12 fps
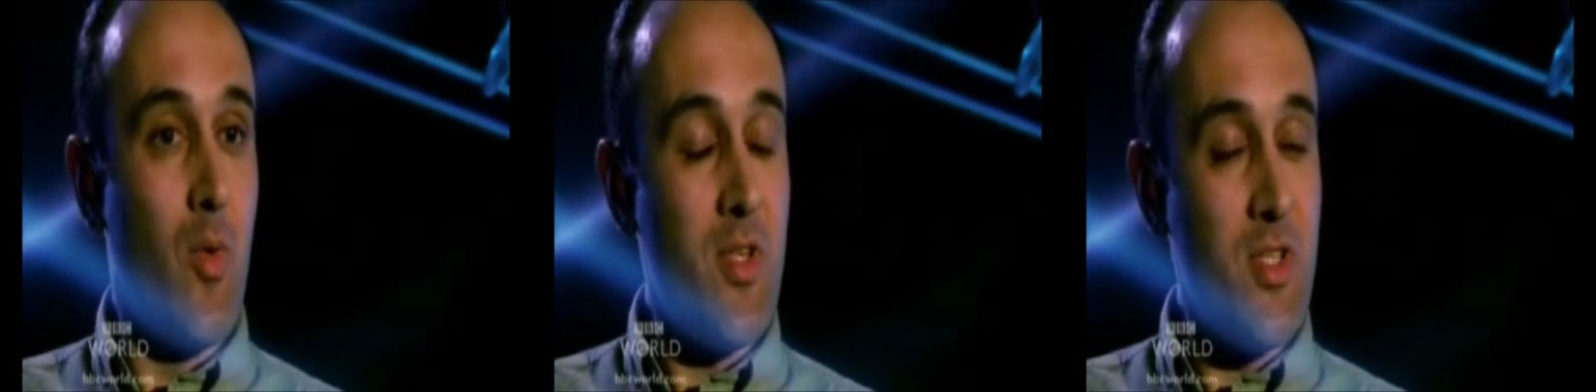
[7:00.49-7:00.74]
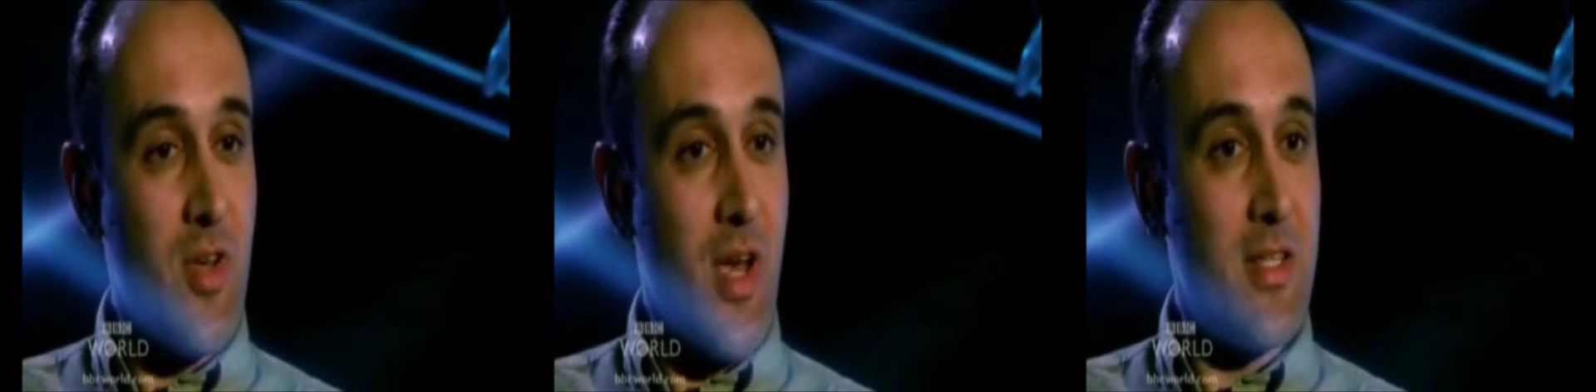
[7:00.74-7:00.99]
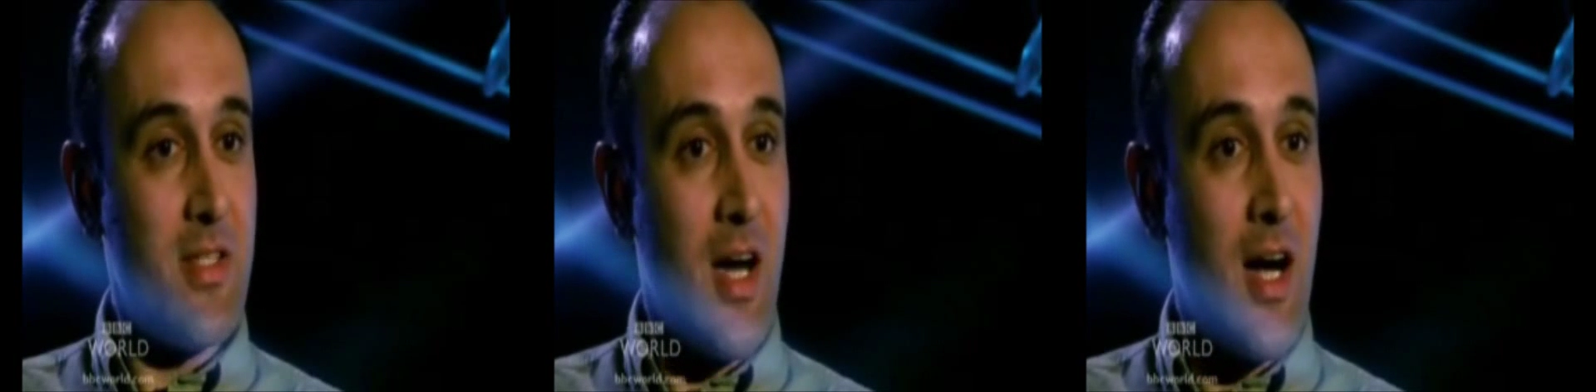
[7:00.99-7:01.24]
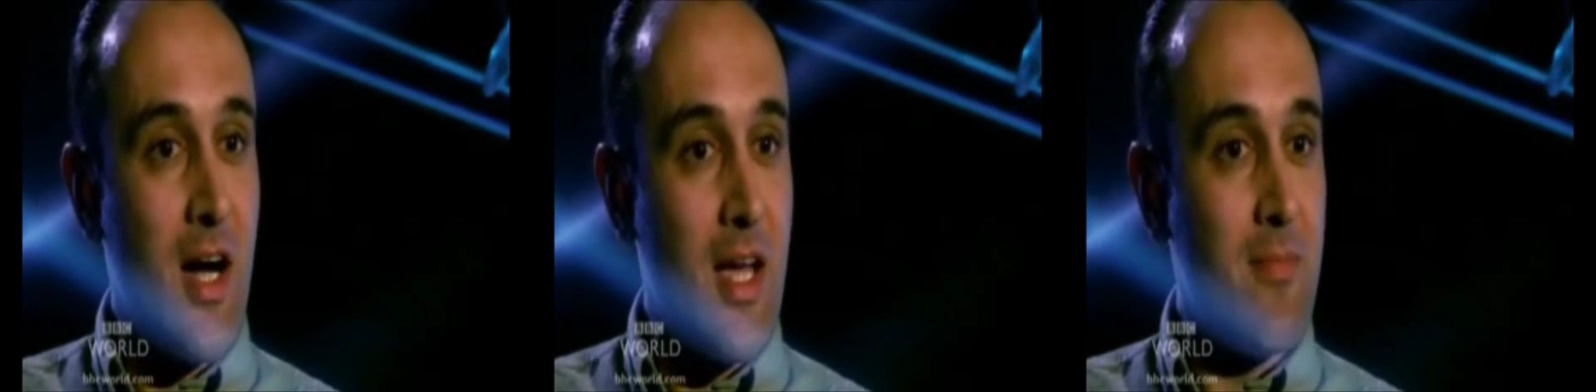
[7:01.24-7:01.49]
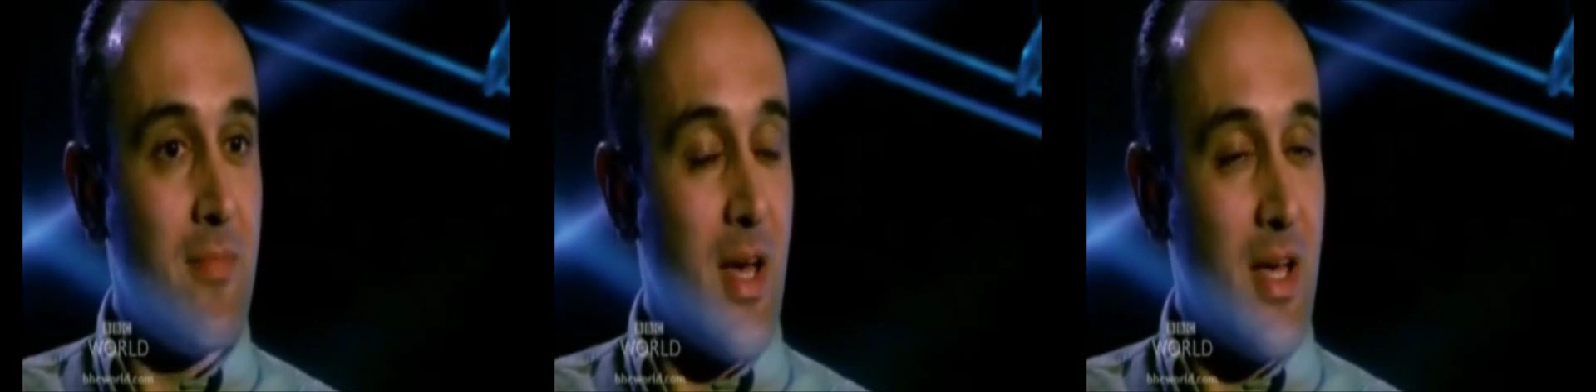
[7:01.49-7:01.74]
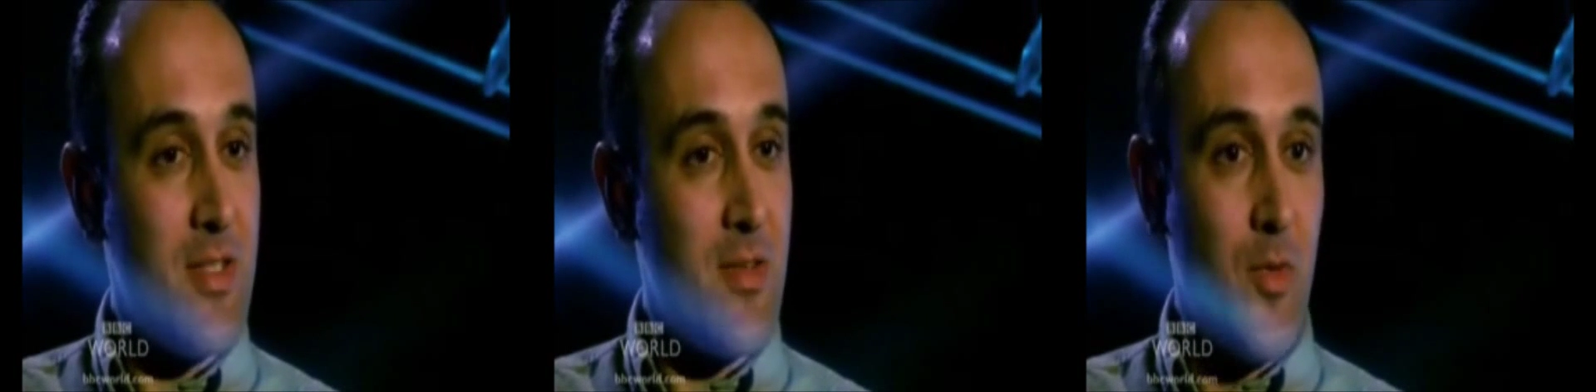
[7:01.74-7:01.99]
Once you add time
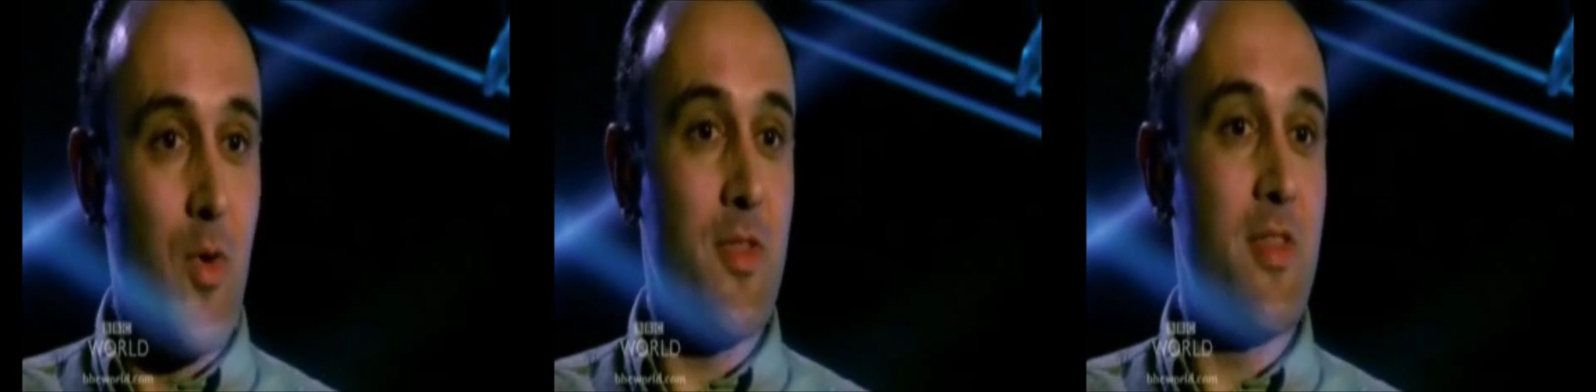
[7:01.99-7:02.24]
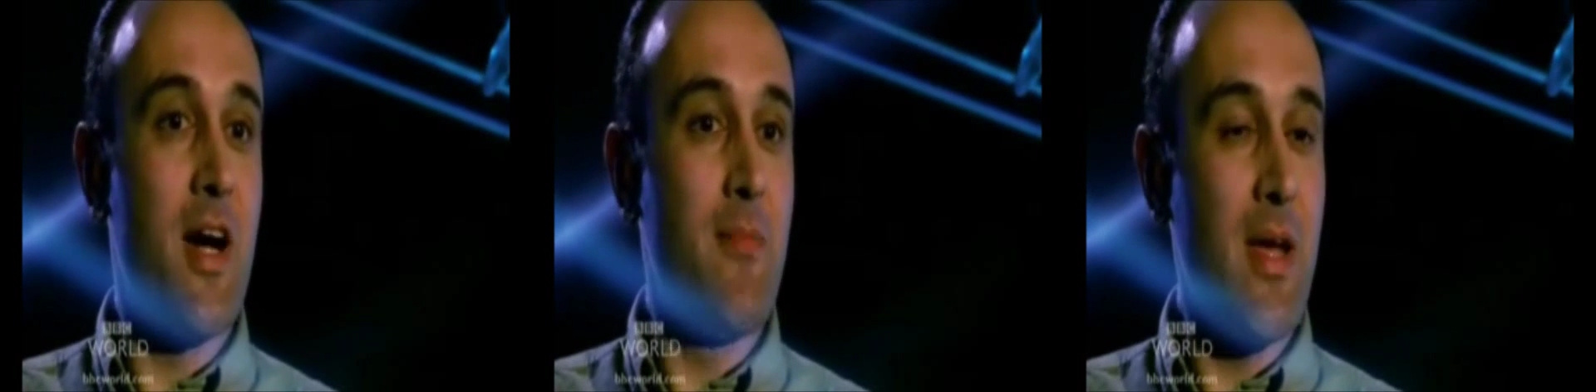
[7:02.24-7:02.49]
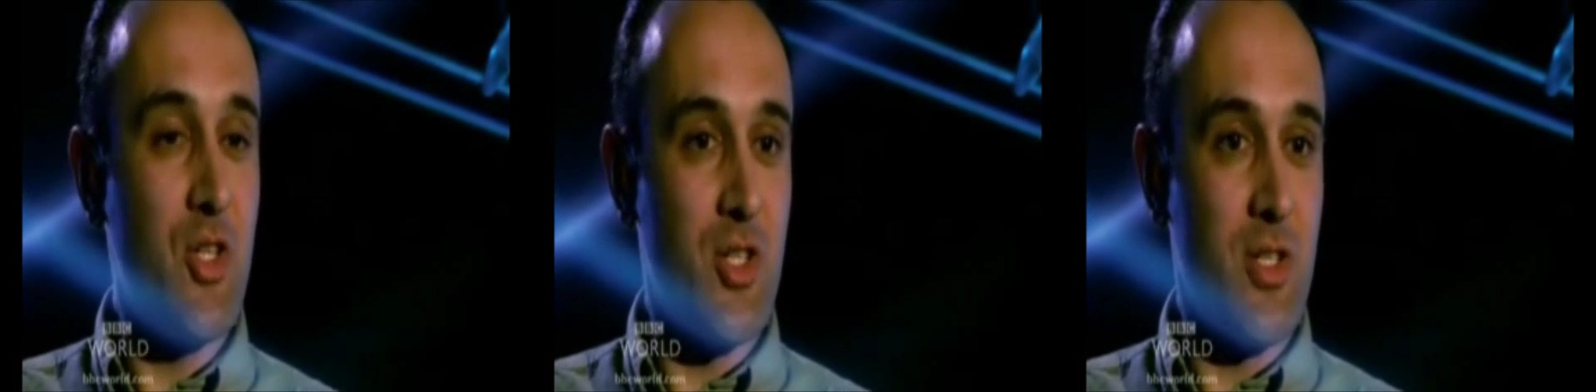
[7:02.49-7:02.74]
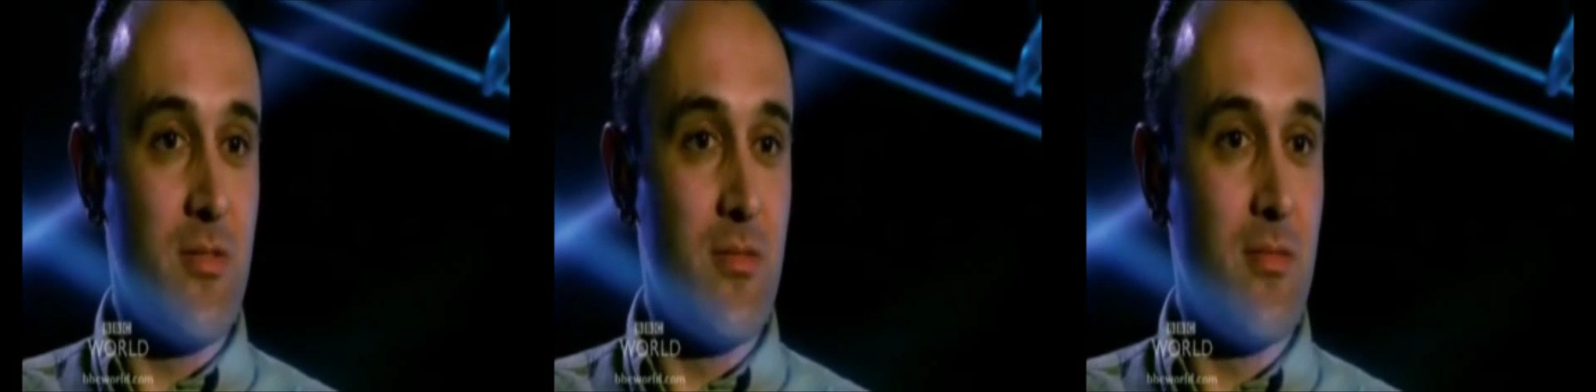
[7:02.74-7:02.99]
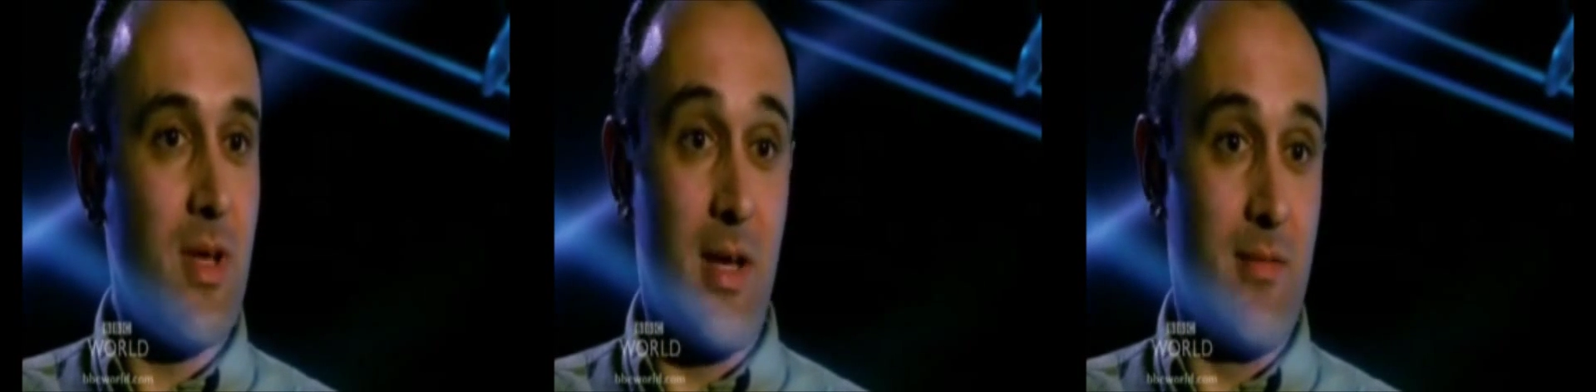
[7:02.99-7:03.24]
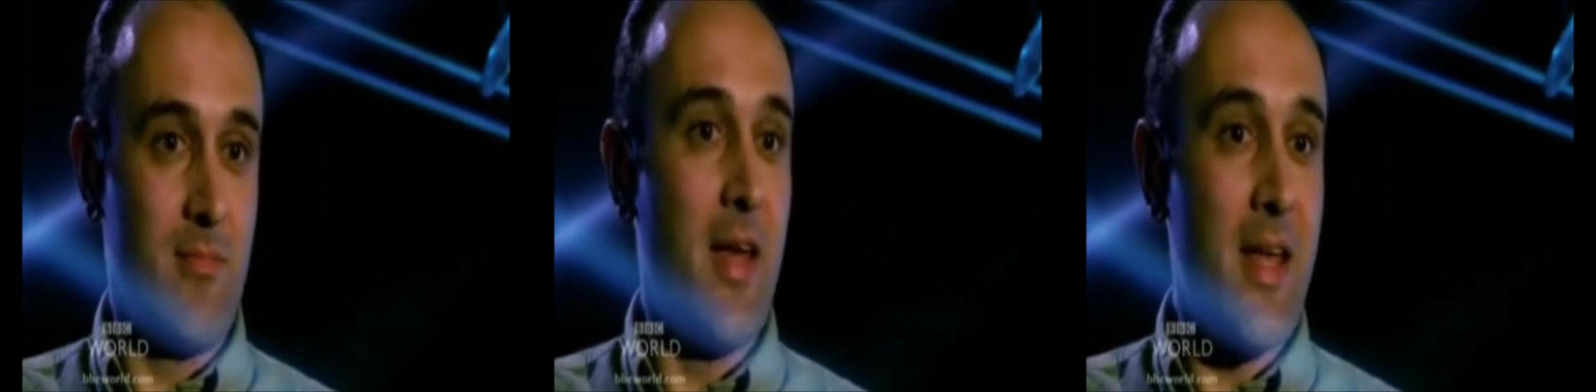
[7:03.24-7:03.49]
as the 4th dimension,
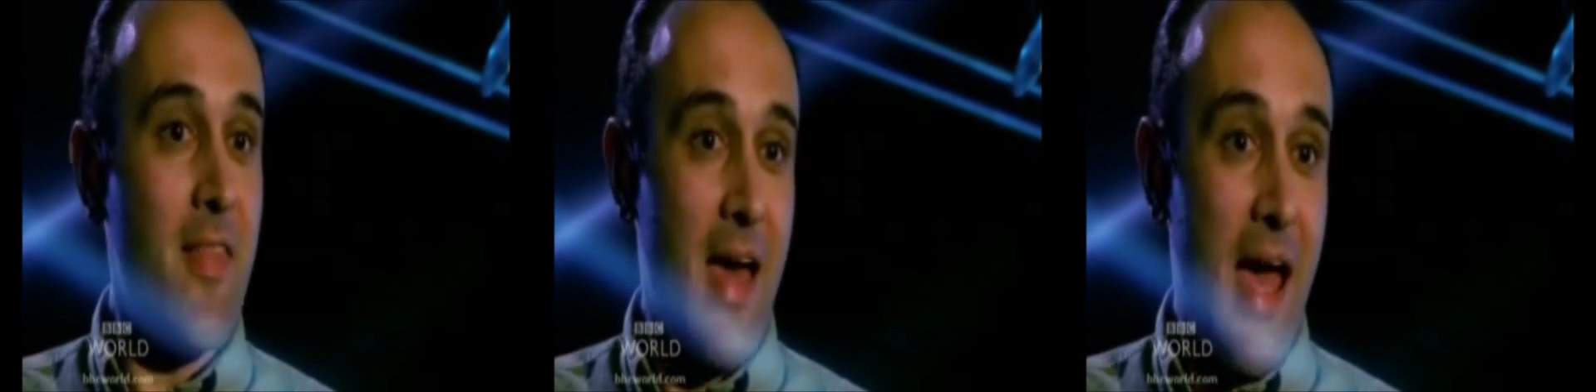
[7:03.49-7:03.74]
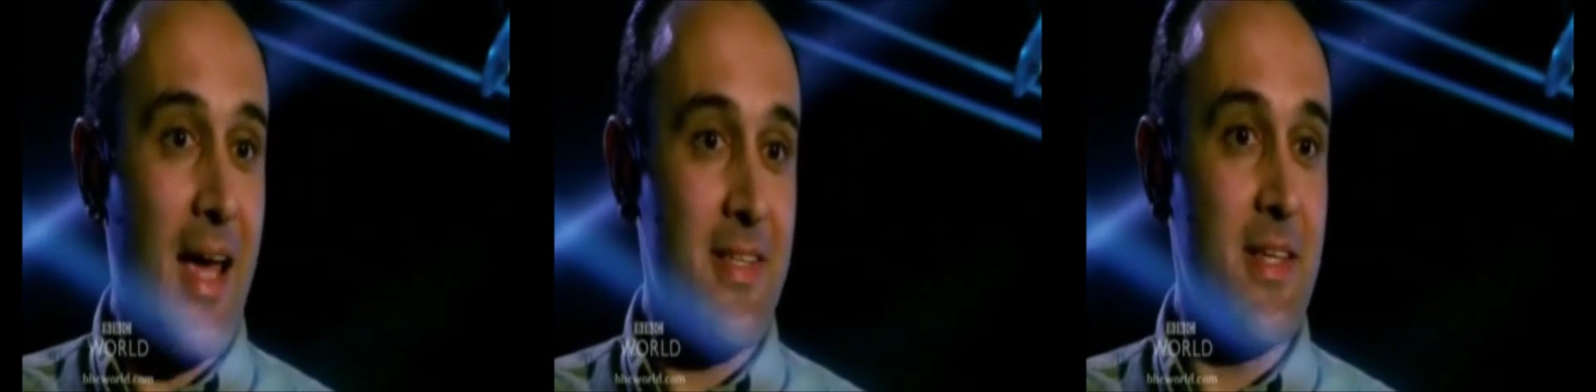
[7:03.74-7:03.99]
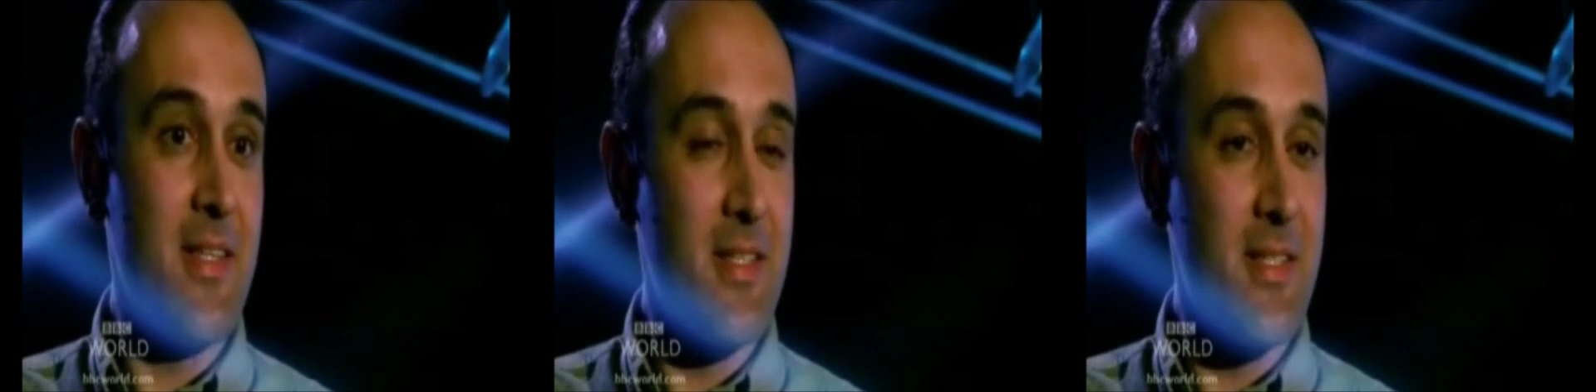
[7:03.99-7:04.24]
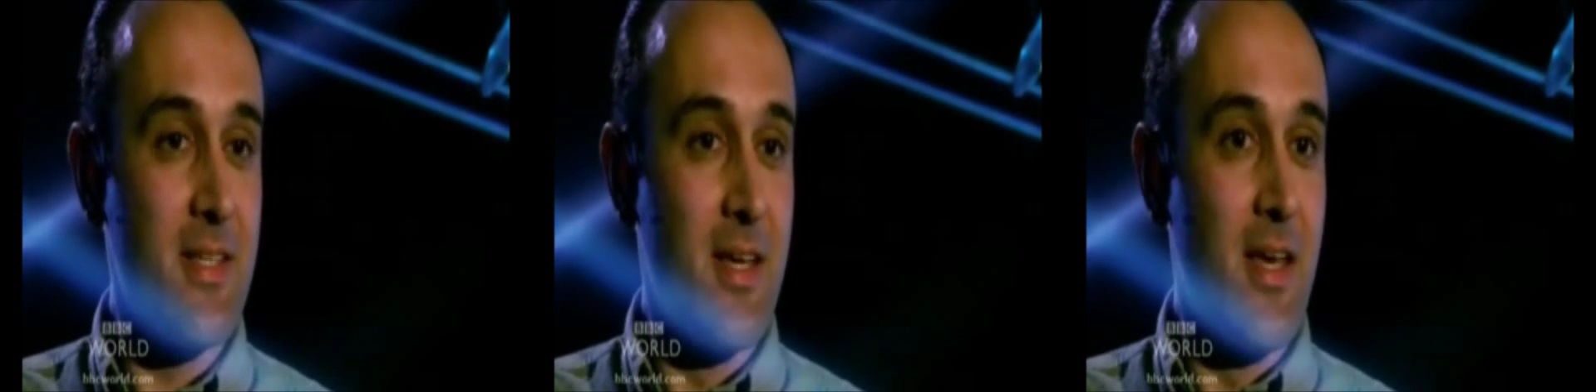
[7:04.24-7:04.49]
another axis,